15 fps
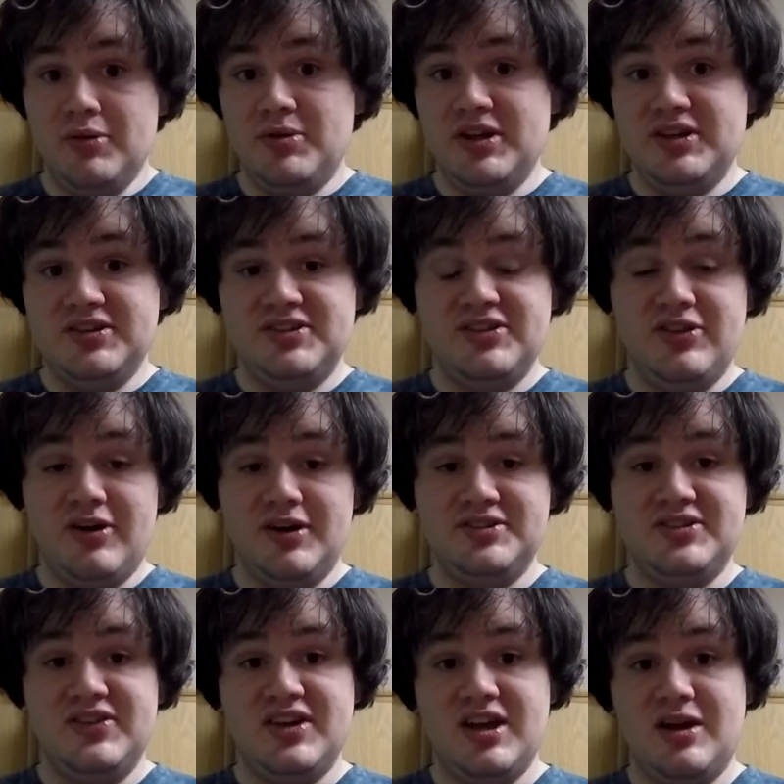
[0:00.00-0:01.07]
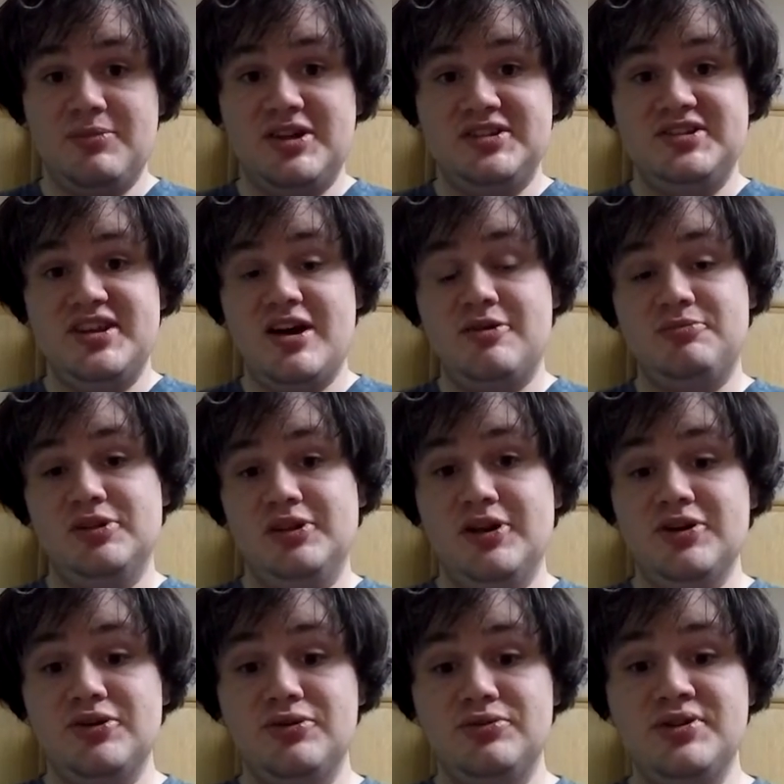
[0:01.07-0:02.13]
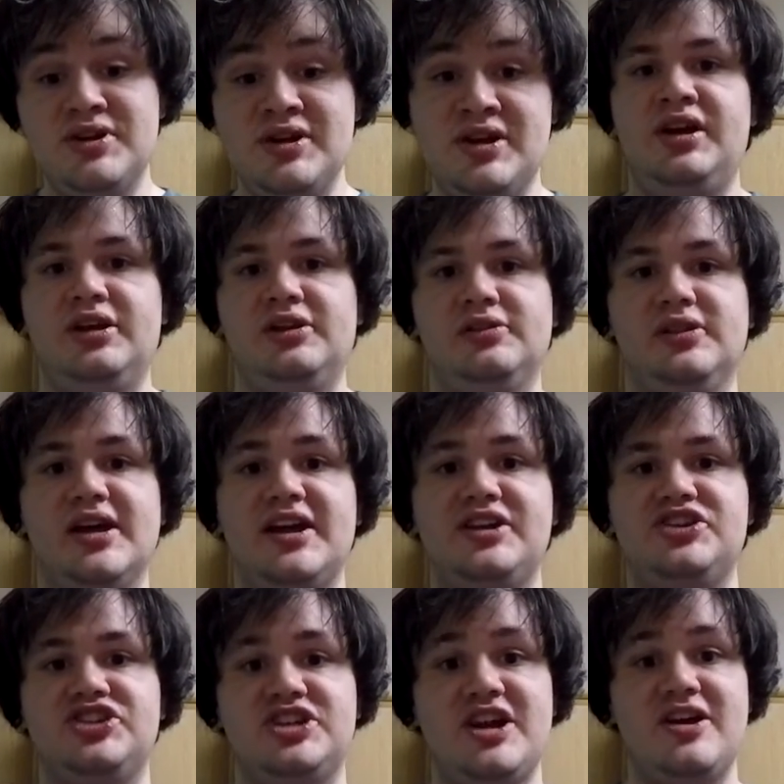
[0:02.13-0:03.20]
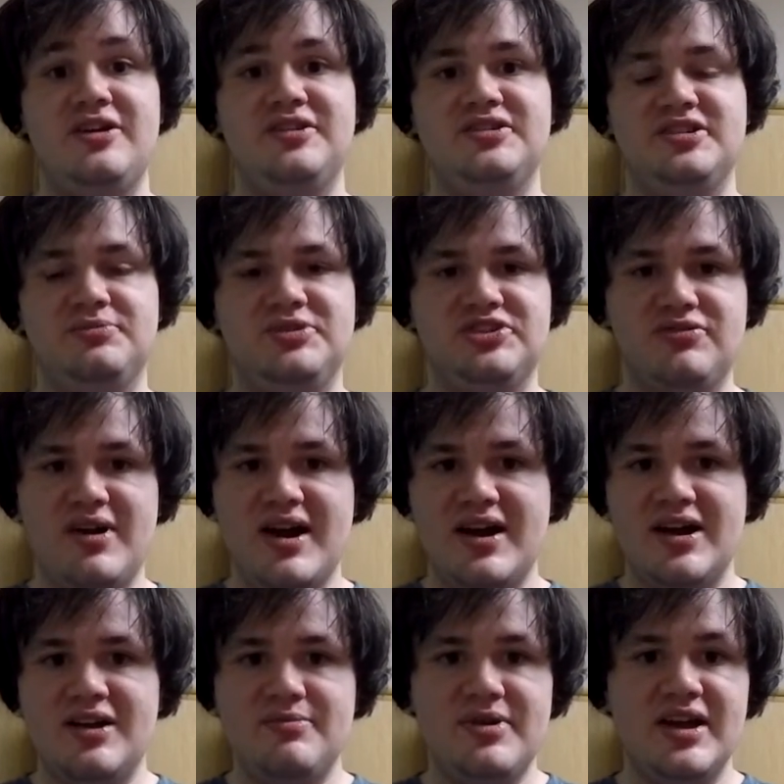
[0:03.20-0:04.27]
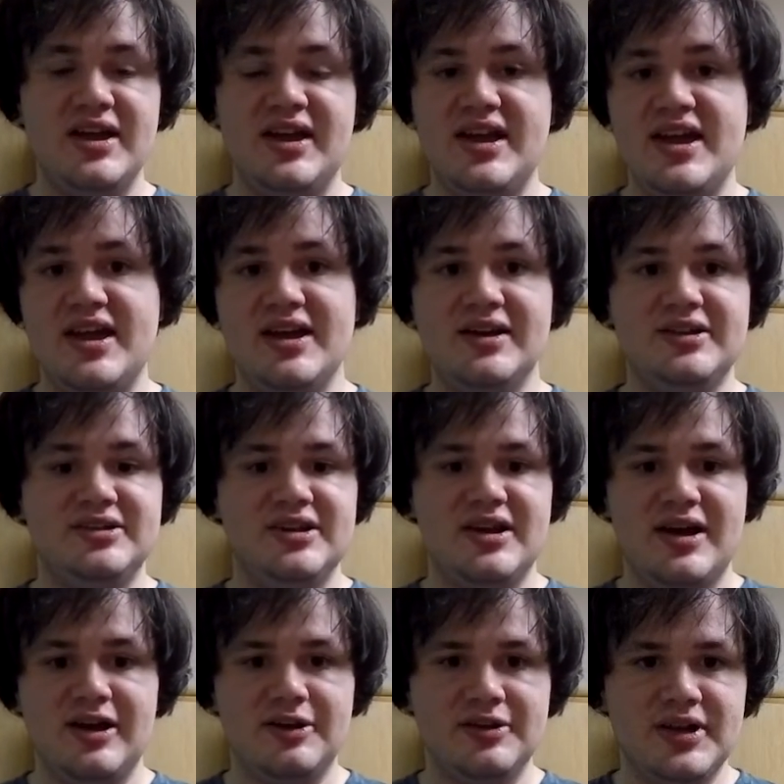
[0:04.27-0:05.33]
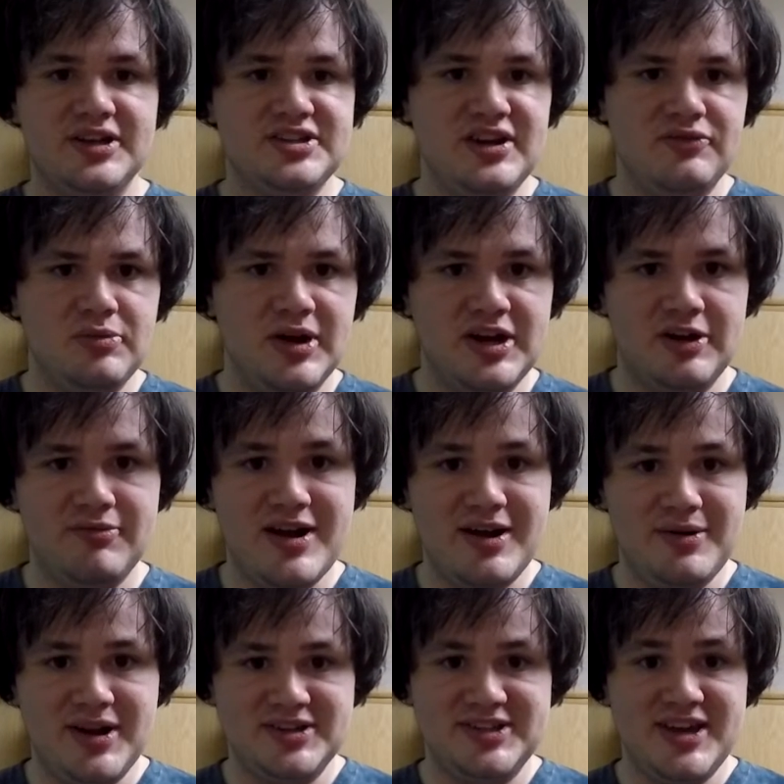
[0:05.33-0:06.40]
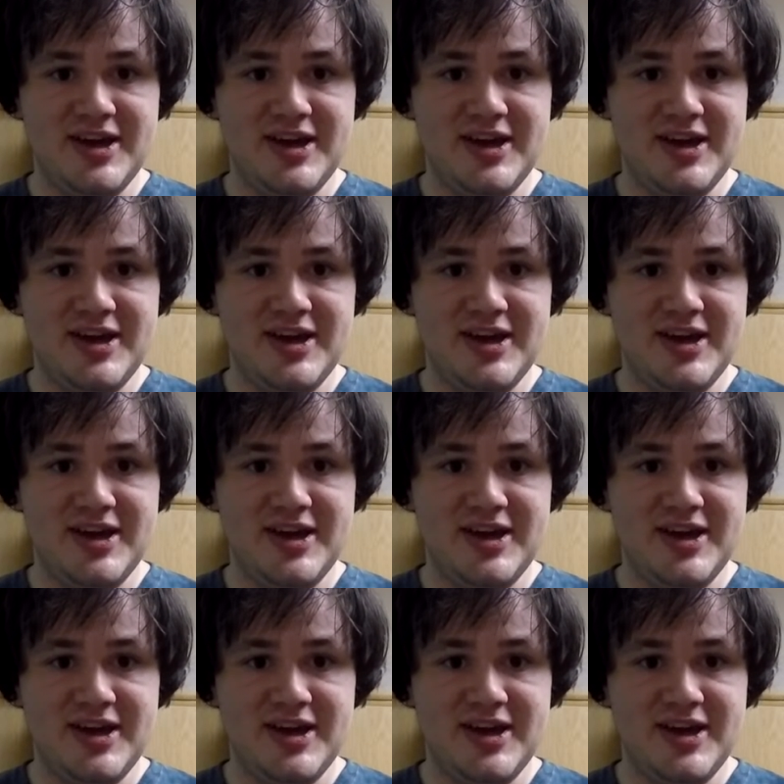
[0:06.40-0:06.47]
own opinions and thoughts in the comments down below. Like, share, subscribe, and I'll catch everybody around next